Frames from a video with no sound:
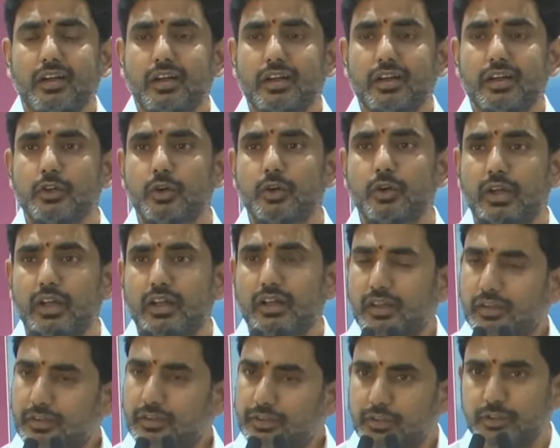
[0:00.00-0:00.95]
Now,
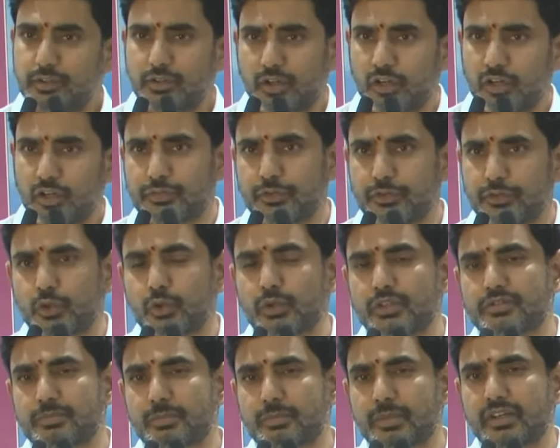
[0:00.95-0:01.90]
all of you know,
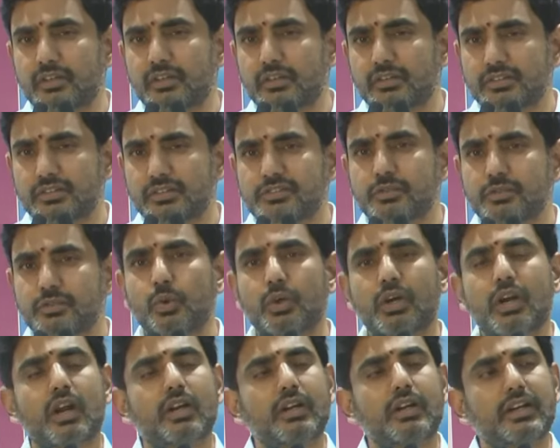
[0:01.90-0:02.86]
it's been just
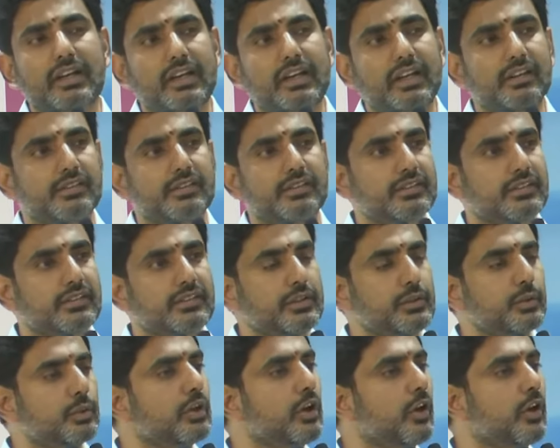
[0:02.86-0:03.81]
over 100 days since the
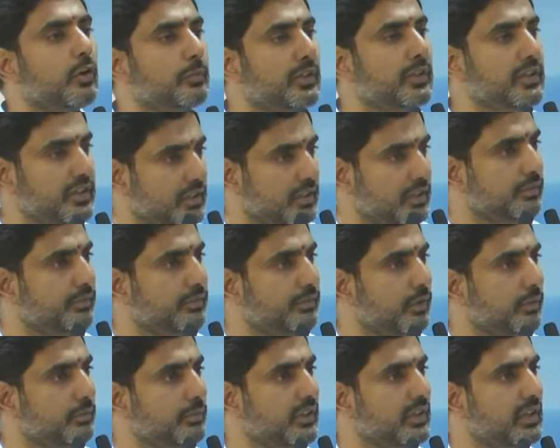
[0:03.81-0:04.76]
new government here
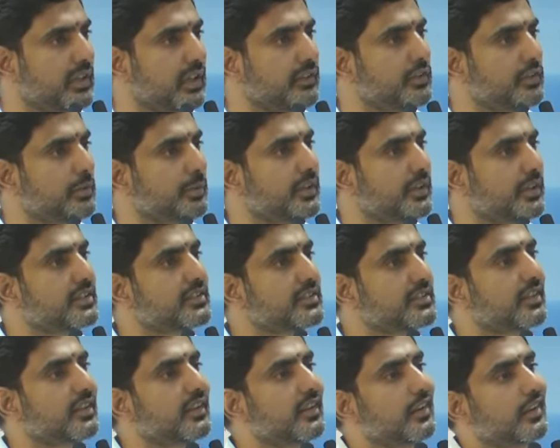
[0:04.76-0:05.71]
formed in Andhra
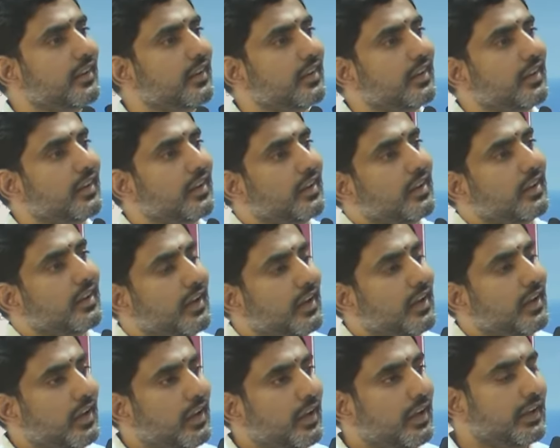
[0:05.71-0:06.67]
Pradesh.
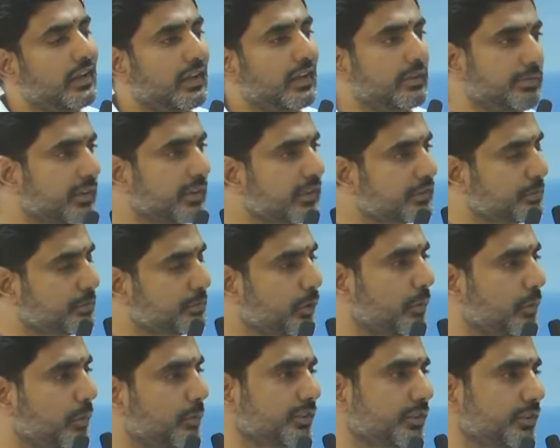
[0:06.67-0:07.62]
And our first
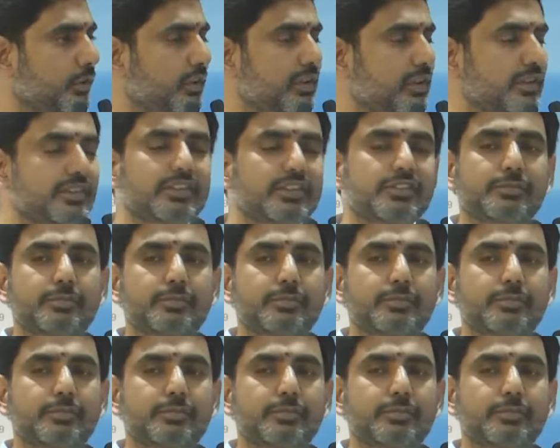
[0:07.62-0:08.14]
promise out of the 6